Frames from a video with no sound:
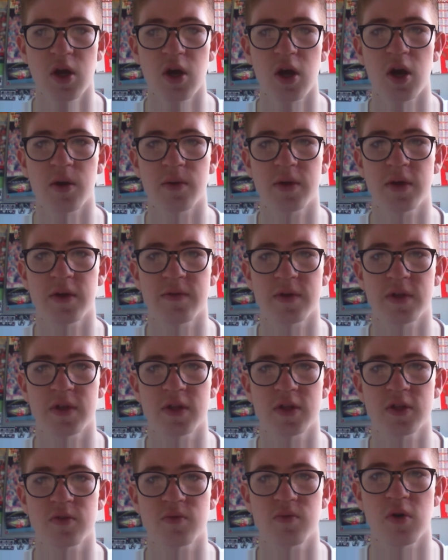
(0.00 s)
I'm giving
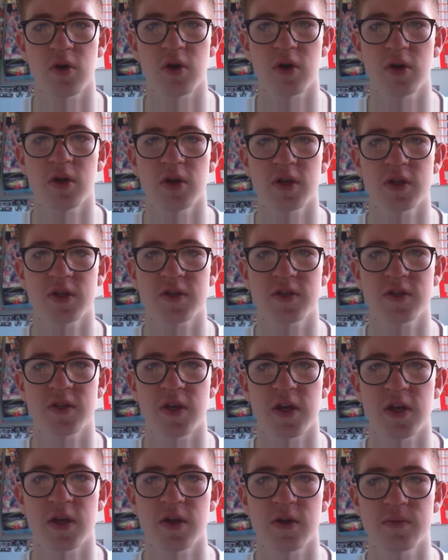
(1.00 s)
this one a
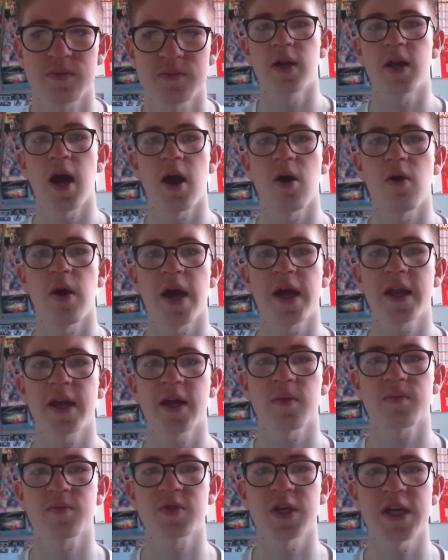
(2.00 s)
C. Now,
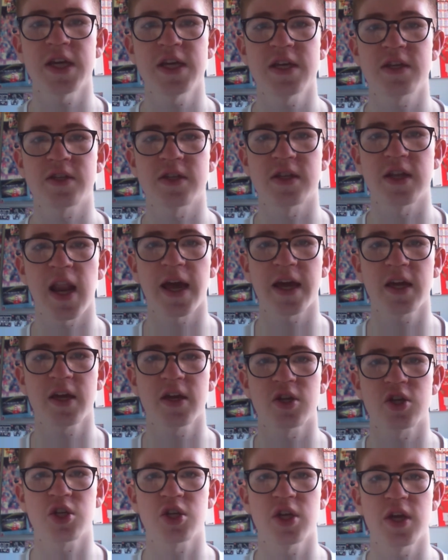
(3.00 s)
heading up to East
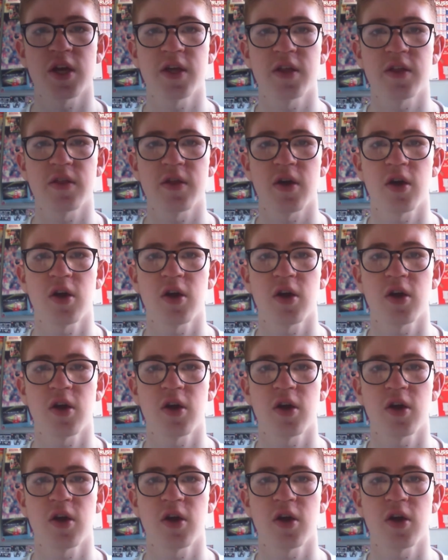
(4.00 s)
Lancashire, the